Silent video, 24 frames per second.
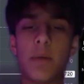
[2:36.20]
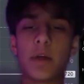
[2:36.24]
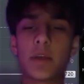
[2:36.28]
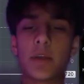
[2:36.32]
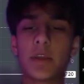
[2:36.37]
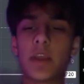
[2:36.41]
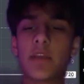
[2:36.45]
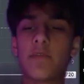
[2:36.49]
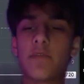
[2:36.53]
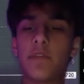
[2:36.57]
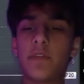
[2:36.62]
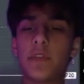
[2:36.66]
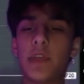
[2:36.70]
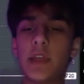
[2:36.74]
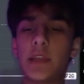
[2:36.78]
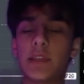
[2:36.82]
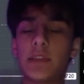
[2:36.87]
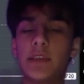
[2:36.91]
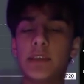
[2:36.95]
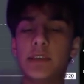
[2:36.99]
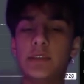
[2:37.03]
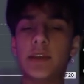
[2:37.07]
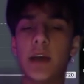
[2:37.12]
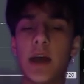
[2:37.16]
for like
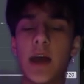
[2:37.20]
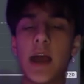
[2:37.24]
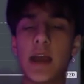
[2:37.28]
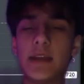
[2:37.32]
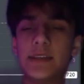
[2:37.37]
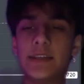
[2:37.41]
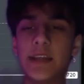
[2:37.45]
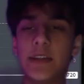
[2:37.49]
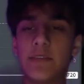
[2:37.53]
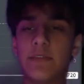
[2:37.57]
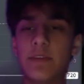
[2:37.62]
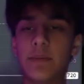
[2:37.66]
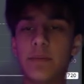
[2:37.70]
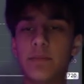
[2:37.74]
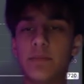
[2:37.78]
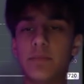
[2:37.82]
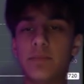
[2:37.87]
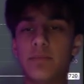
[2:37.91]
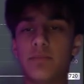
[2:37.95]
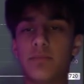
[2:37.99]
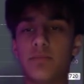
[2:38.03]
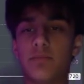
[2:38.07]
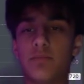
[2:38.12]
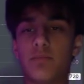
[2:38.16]
these high time frame
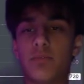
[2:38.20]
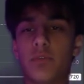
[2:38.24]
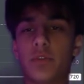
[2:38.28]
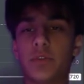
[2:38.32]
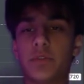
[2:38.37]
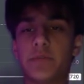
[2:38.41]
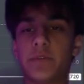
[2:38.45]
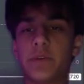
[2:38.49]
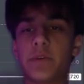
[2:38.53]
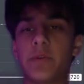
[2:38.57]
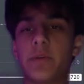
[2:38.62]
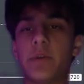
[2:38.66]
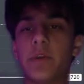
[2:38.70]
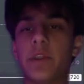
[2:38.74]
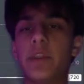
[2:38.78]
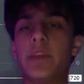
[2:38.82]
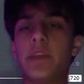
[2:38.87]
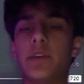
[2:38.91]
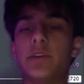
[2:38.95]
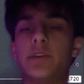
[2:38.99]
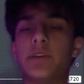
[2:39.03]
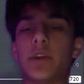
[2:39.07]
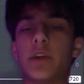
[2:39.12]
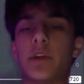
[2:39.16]
pools of liquidity
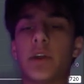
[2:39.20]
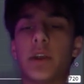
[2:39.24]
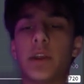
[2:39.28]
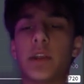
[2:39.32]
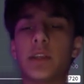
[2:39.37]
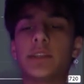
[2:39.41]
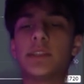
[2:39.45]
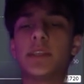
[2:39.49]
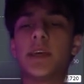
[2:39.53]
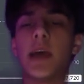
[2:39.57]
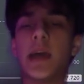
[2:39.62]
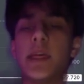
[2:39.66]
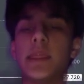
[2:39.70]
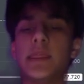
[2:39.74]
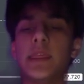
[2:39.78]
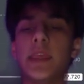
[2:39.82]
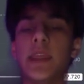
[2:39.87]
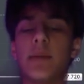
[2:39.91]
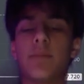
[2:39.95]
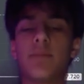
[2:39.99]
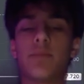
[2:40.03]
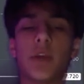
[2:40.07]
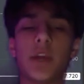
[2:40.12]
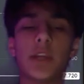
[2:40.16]
or targets that I
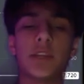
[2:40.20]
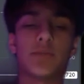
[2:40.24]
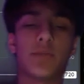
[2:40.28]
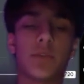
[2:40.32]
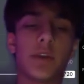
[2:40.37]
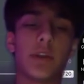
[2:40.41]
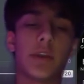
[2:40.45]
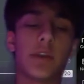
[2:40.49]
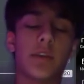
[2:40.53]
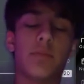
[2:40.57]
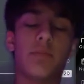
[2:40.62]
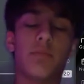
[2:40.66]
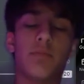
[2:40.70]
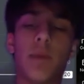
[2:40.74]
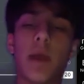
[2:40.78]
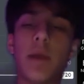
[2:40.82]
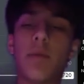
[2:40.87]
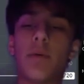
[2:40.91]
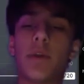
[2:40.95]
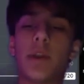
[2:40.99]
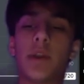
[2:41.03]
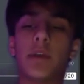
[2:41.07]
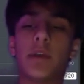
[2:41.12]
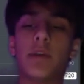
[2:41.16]
think price might
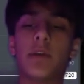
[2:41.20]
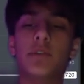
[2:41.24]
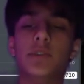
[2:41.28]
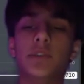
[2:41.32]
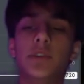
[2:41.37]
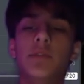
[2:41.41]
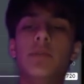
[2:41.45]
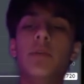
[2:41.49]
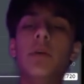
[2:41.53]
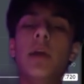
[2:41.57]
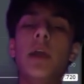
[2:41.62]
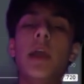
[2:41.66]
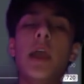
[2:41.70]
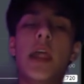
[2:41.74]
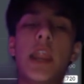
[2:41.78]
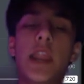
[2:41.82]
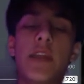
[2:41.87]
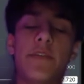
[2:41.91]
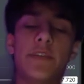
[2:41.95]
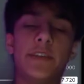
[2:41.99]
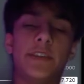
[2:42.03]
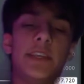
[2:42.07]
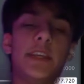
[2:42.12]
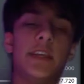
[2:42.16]
want to go to. And
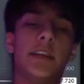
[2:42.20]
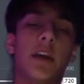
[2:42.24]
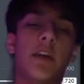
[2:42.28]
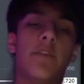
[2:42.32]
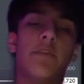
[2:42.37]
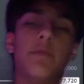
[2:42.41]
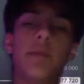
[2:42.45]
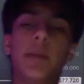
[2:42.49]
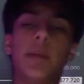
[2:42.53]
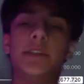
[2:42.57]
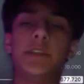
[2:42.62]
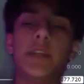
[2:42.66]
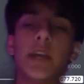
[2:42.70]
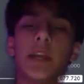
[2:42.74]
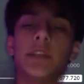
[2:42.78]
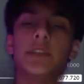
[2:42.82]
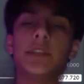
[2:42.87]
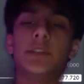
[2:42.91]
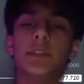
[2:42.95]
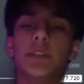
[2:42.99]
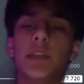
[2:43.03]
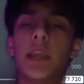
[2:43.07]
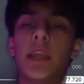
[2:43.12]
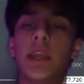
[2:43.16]
if I see confirmation, I can
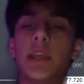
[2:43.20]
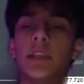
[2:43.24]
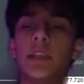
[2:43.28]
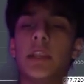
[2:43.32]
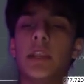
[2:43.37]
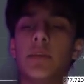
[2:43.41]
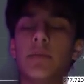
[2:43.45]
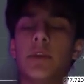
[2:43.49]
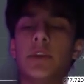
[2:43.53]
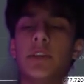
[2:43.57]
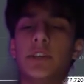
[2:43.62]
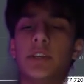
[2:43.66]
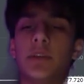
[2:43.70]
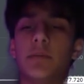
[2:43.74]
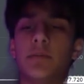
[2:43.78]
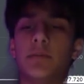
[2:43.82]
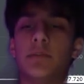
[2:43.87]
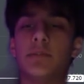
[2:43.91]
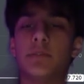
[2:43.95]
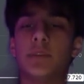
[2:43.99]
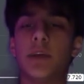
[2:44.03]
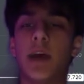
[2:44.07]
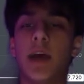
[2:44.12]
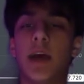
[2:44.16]
just take continuation up
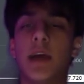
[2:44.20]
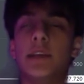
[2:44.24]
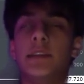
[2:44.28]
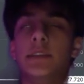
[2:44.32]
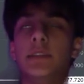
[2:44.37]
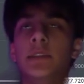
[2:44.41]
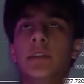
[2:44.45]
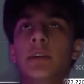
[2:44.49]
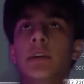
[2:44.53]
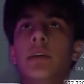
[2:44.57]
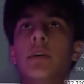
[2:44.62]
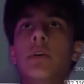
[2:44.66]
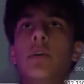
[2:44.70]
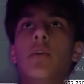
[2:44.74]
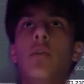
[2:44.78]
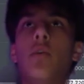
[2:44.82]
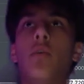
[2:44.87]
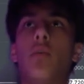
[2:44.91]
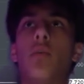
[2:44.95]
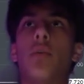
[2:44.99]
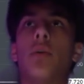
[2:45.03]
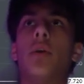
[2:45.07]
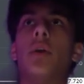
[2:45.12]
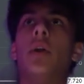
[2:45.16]
to those highs,
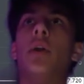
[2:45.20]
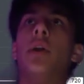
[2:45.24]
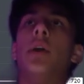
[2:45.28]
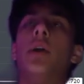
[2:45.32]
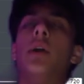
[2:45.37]
or